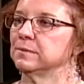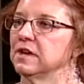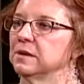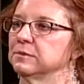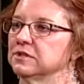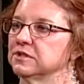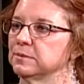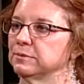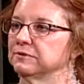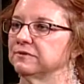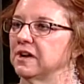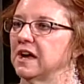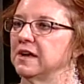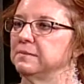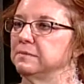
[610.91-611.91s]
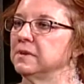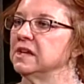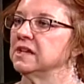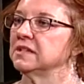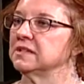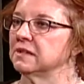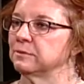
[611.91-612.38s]
be able to provide
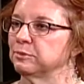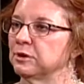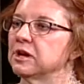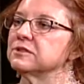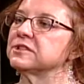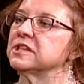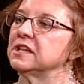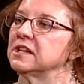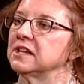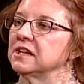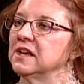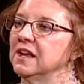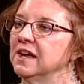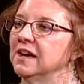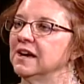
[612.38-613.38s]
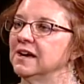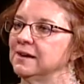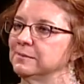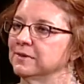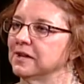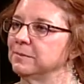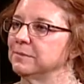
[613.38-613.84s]
meat and protein
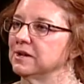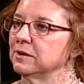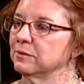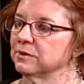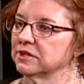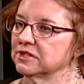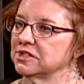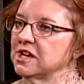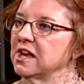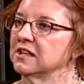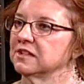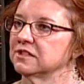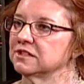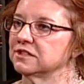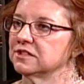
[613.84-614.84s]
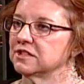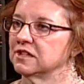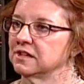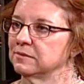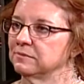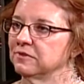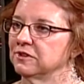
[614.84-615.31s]
um, can be a real challenge
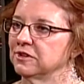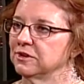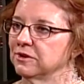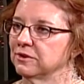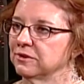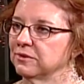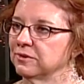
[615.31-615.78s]
um, for your